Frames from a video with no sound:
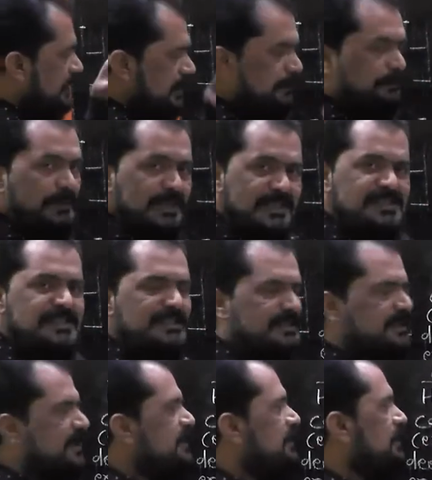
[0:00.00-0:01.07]
deeply
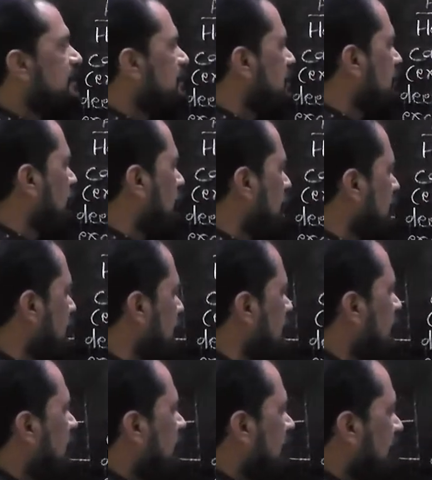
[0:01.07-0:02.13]
seated in the
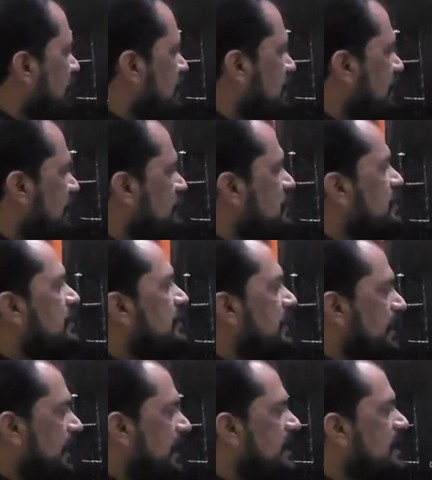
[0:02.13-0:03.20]
body except
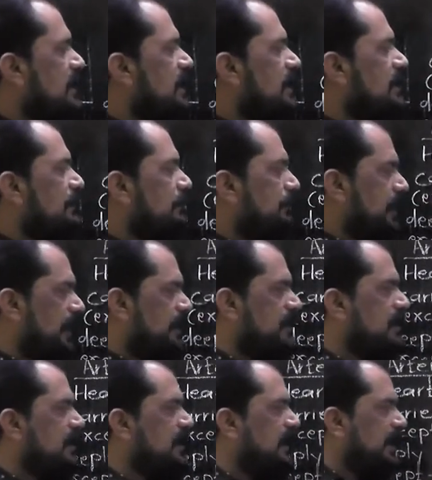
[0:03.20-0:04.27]
radial,
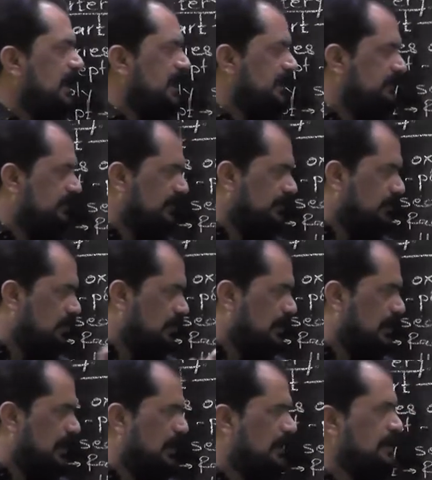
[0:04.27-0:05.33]
brachial and
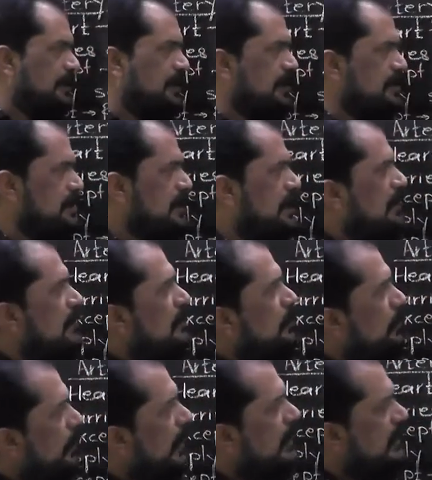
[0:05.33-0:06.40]
femoral arteries,
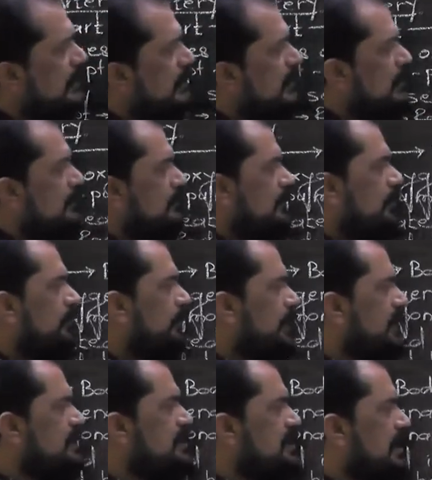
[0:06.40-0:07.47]
while the
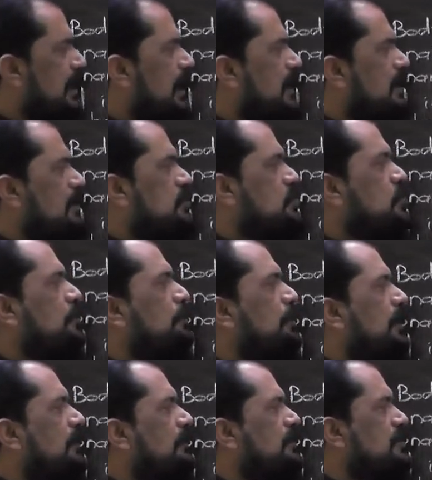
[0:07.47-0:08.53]
veins are
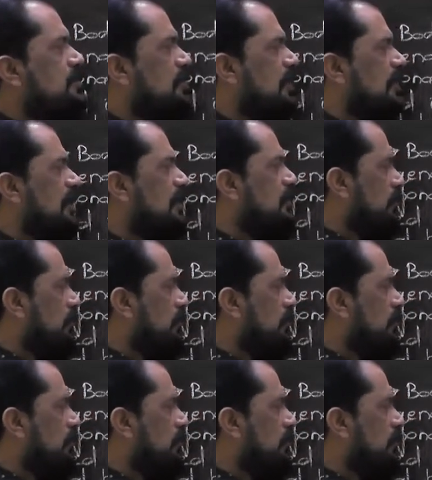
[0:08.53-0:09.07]
superficially